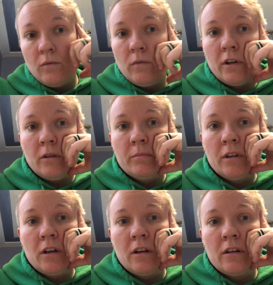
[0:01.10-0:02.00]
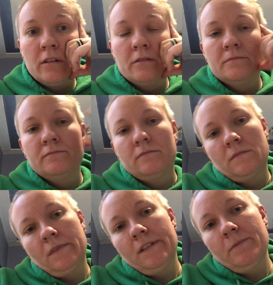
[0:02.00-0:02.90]
What up, y'all?
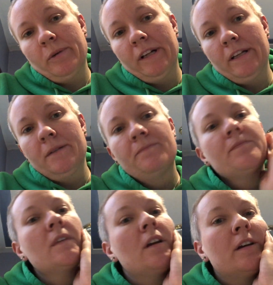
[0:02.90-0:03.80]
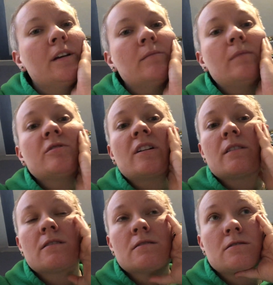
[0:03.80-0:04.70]
It's Brandy. I'm sorry
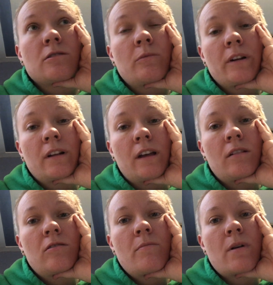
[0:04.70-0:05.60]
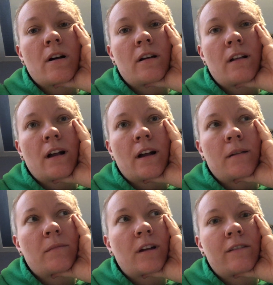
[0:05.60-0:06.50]
this is a weird angle, but
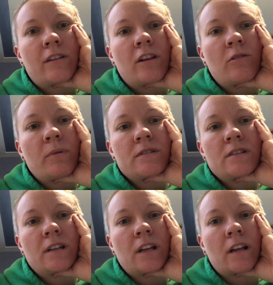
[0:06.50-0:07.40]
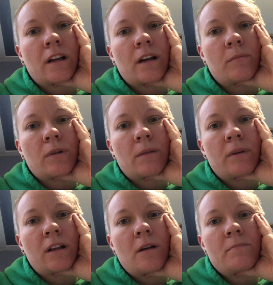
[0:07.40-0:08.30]
I'm not a video person and I'm
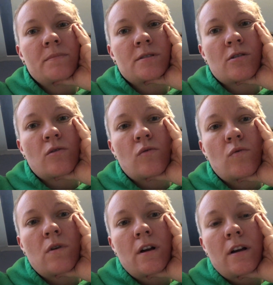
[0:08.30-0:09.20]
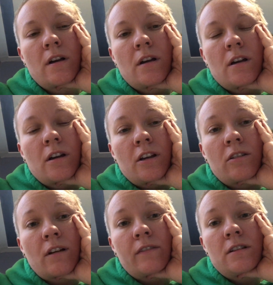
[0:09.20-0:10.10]
propping it up, so
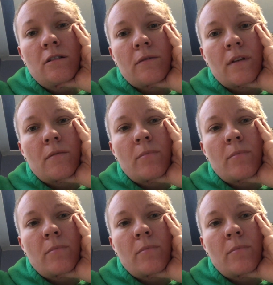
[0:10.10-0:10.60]
you'll have to deal with it.